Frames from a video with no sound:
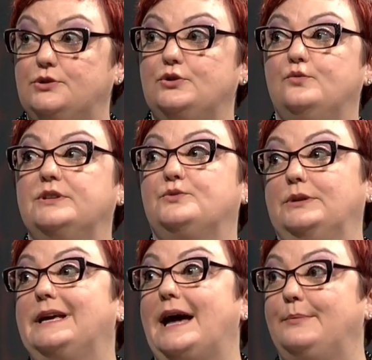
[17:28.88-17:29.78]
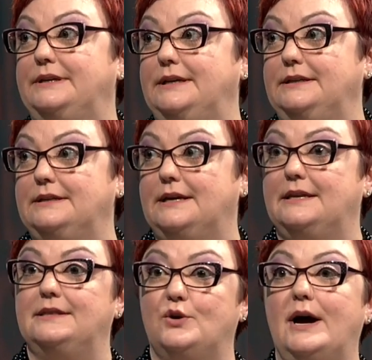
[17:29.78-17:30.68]
to what's really happening and
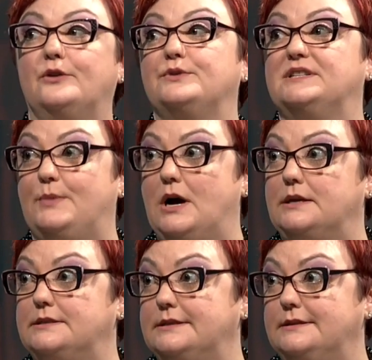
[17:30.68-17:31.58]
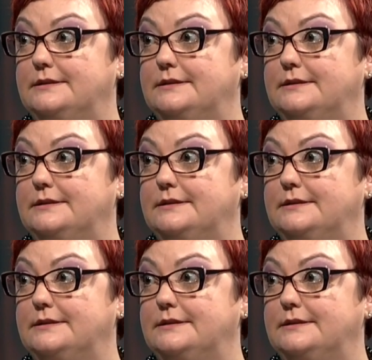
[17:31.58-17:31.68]
then know how to respond.